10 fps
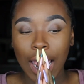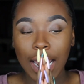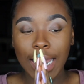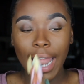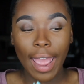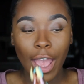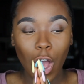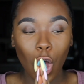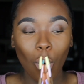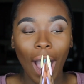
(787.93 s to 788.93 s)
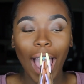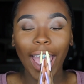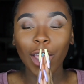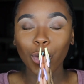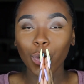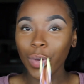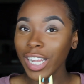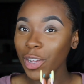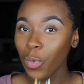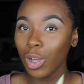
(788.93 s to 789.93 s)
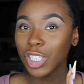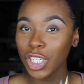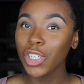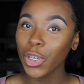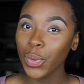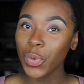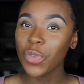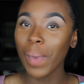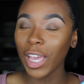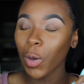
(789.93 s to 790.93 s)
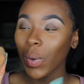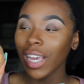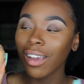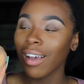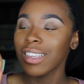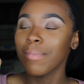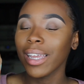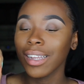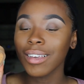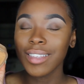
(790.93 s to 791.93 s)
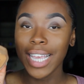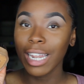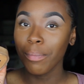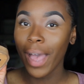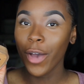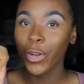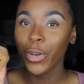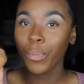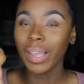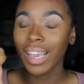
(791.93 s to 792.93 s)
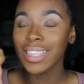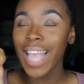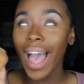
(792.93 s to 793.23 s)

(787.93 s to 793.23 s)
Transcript: Now, I really want to use my Queen Cosmetics setting powder because